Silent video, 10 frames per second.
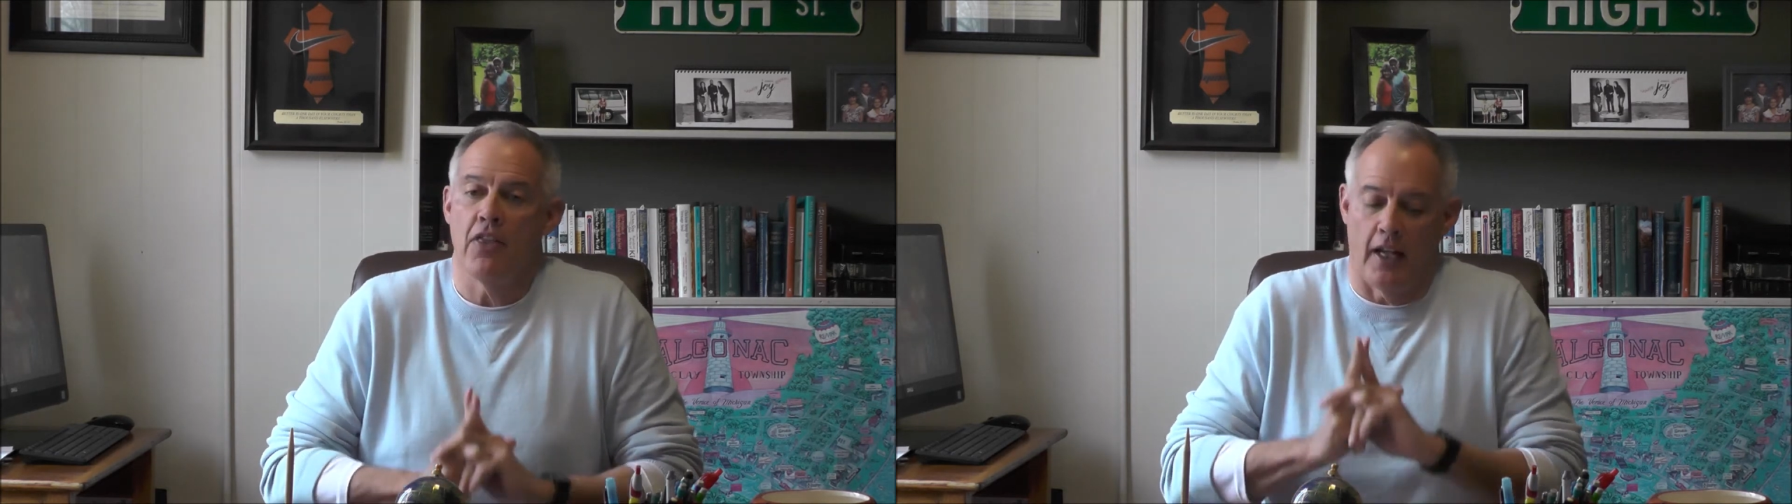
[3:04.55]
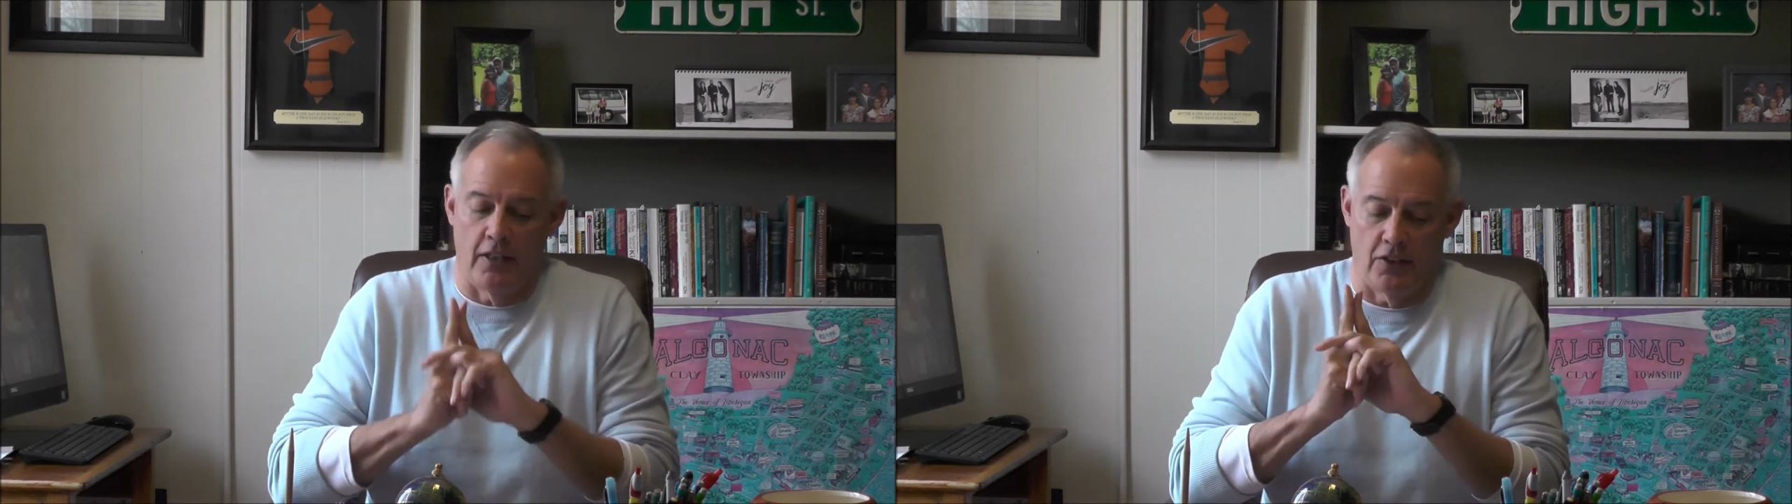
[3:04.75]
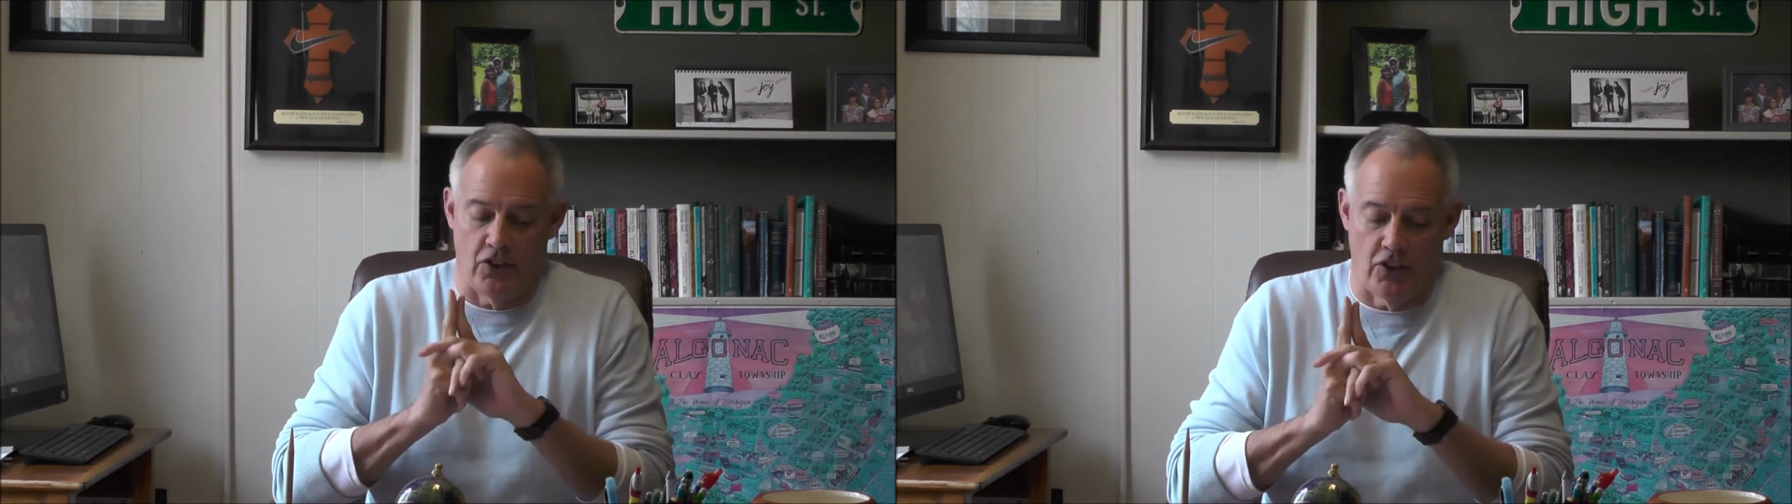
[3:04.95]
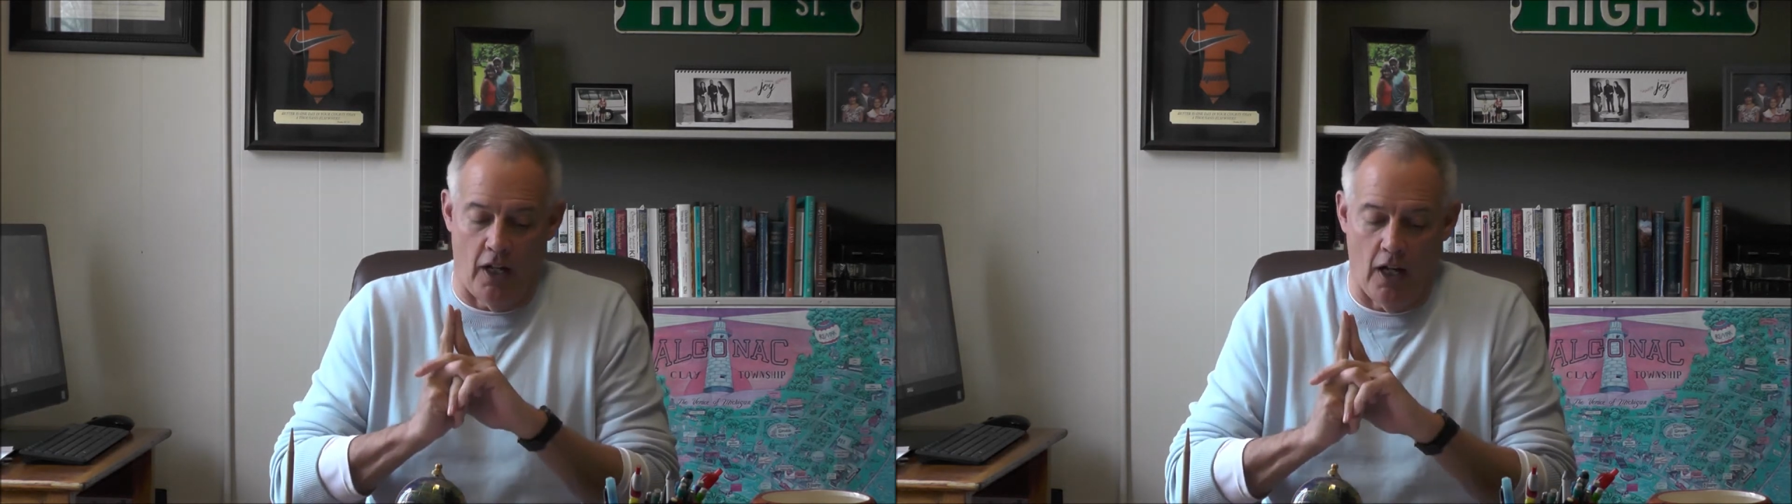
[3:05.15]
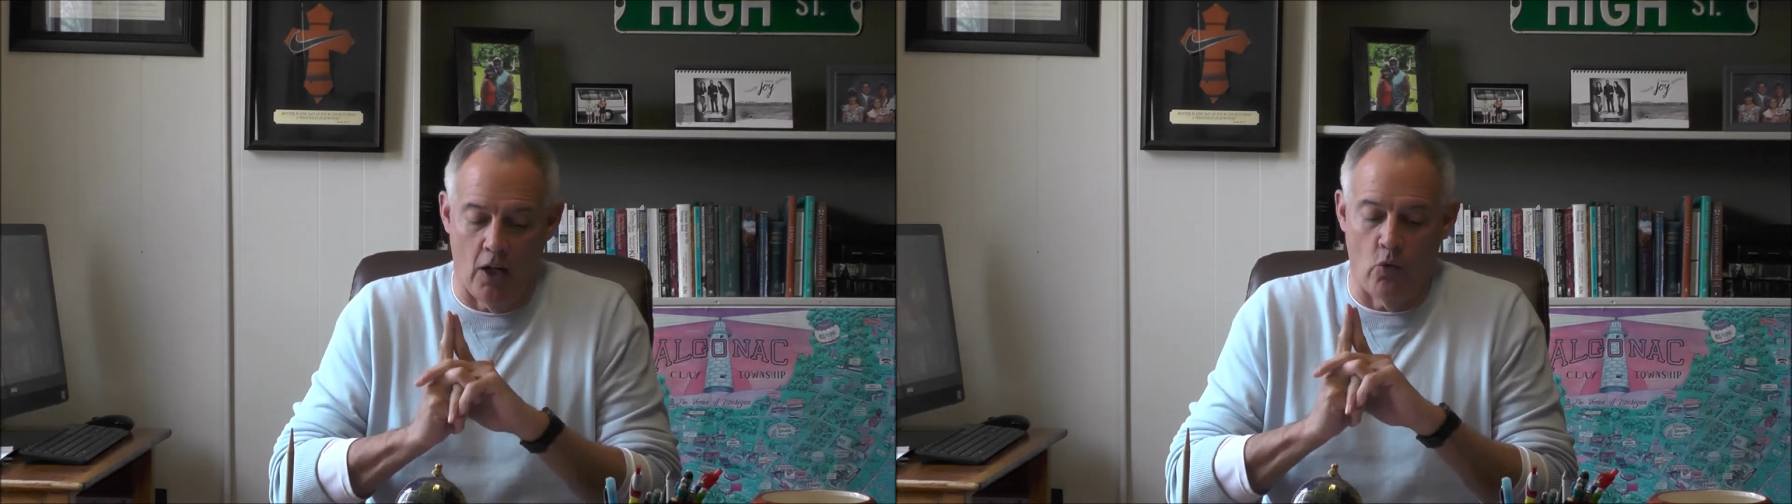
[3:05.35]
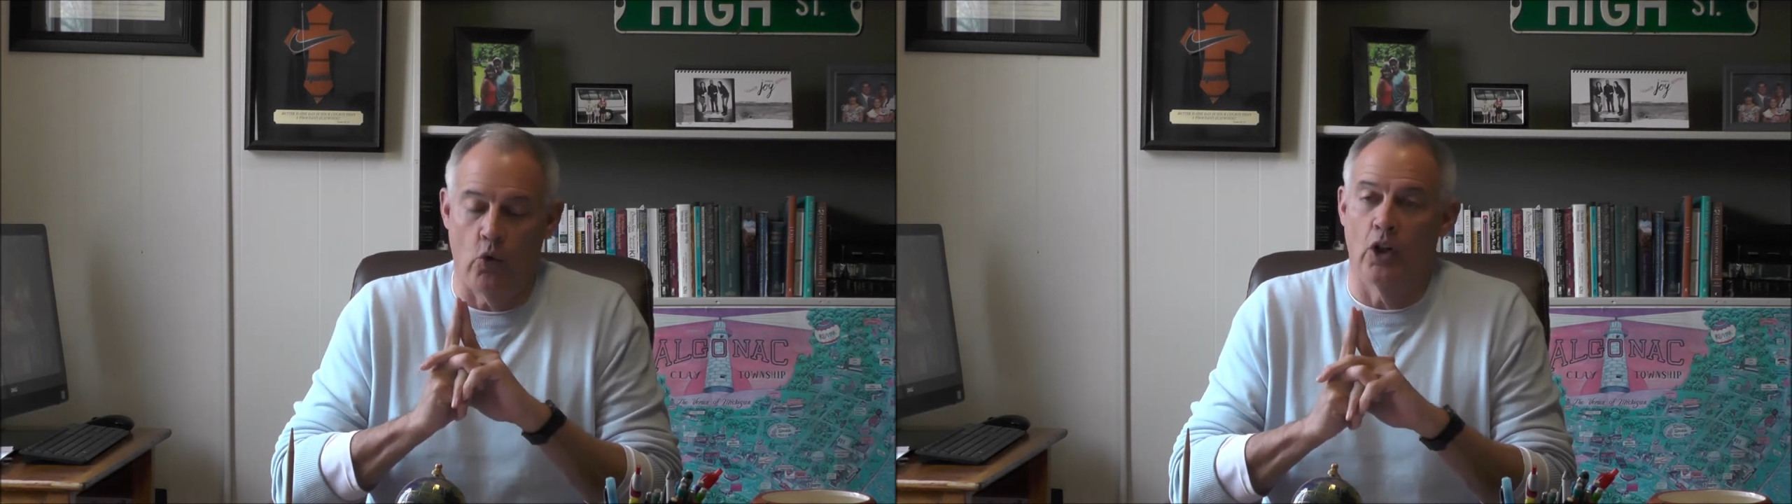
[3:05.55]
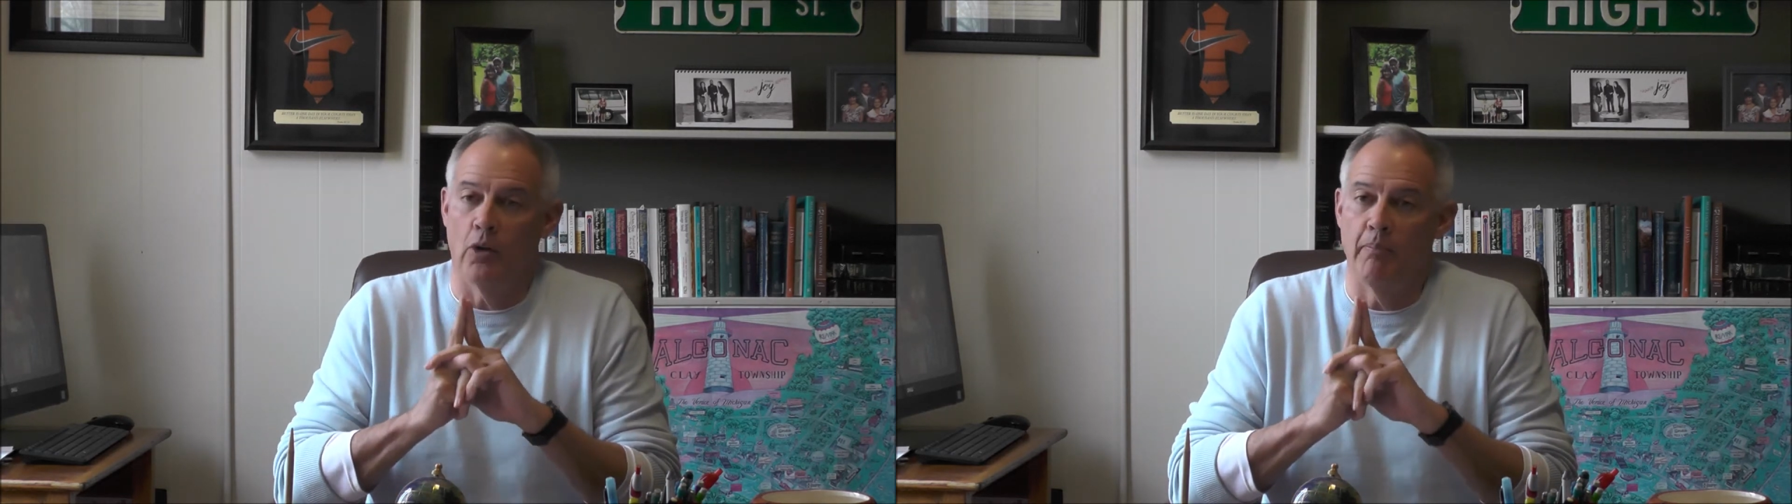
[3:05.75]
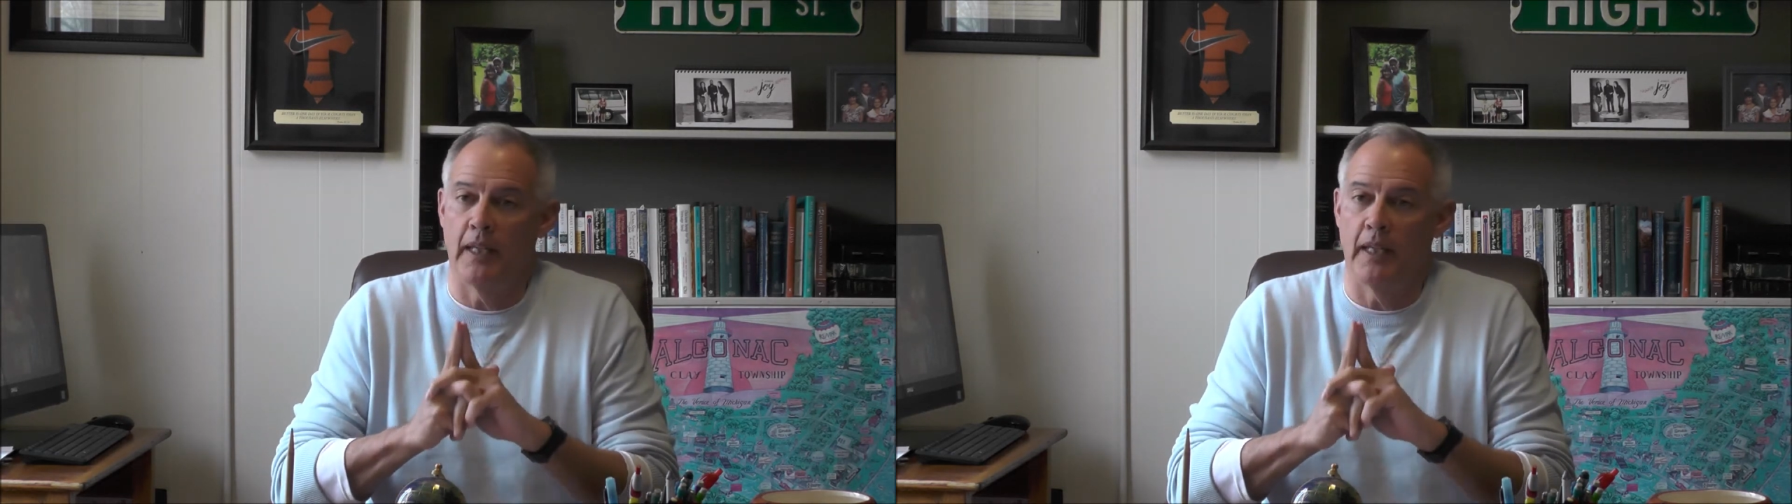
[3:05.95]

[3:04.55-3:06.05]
that a desire will